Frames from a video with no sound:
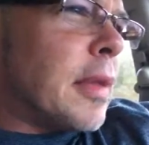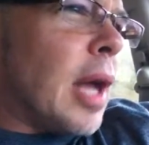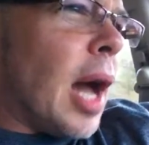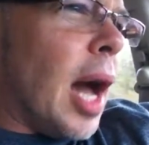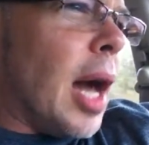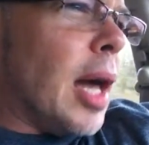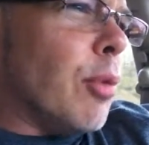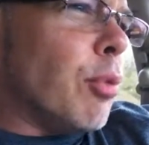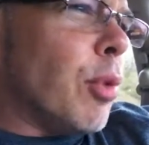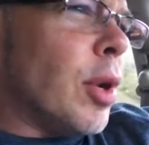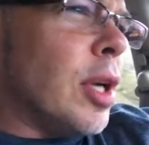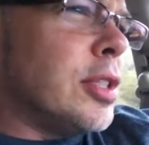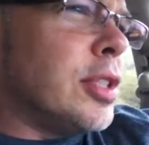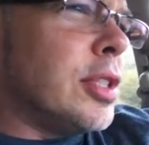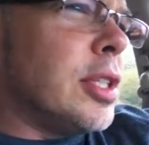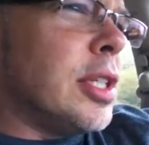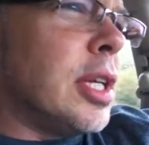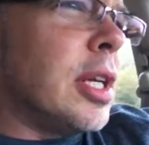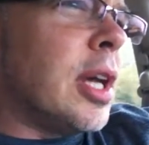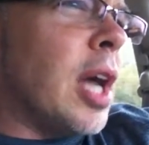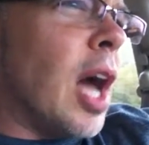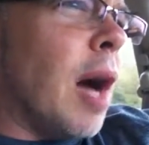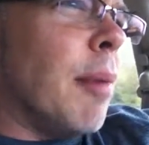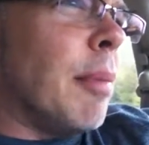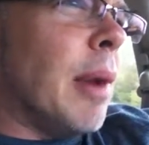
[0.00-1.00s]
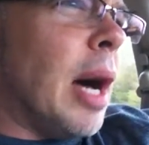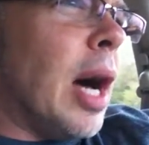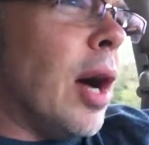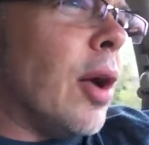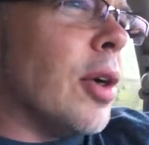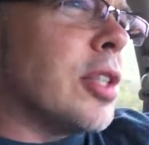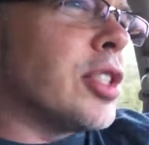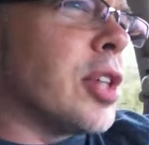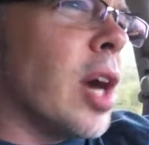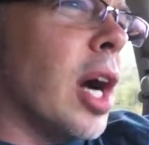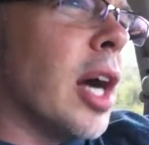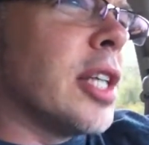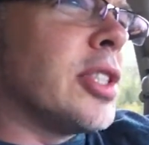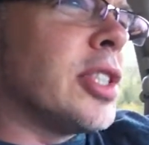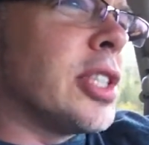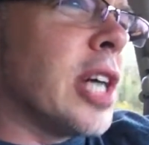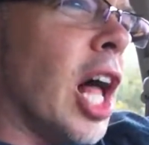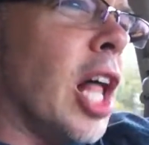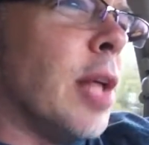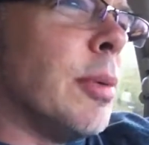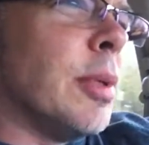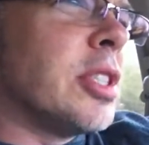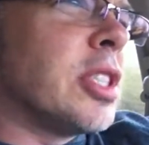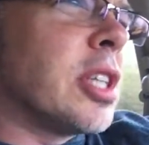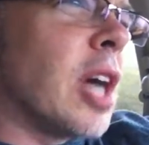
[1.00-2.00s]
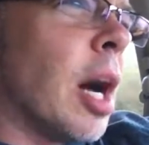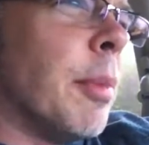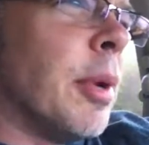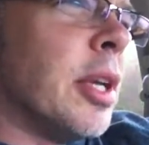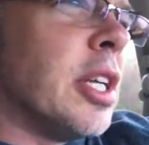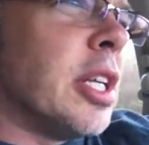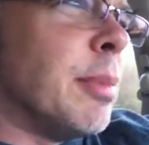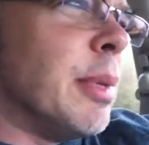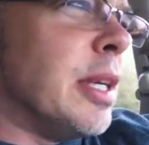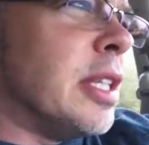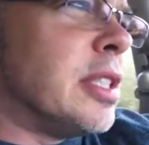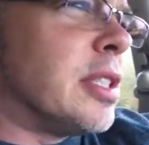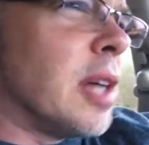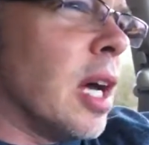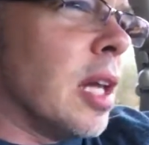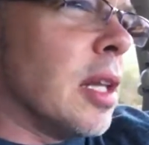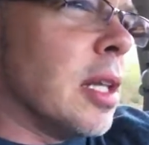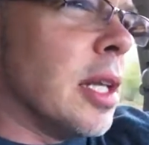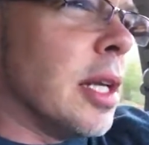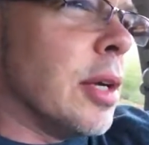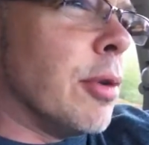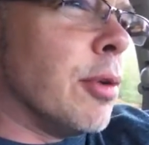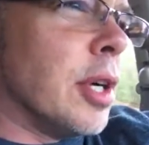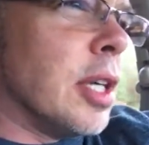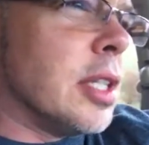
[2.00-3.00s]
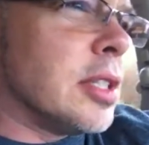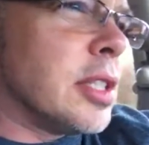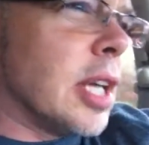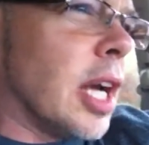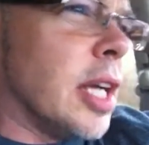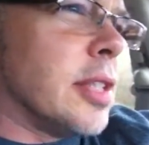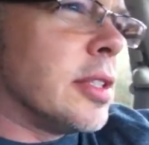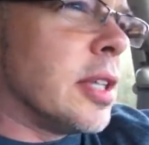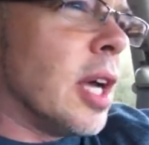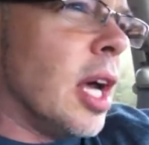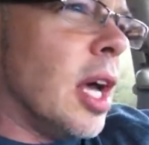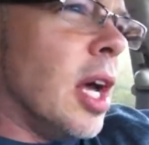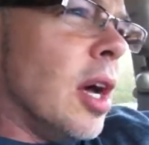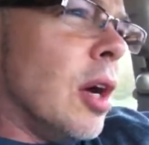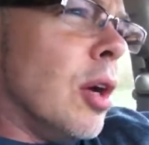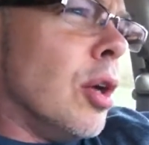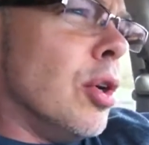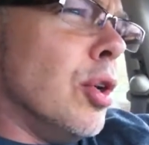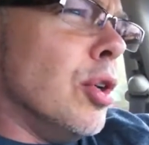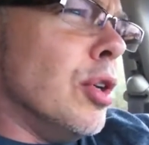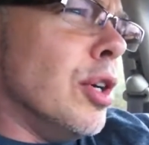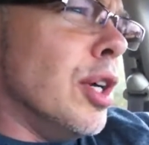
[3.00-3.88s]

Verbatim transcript: God wants you to come out. Song of Solomon's coming to me suddenly, where it says, Who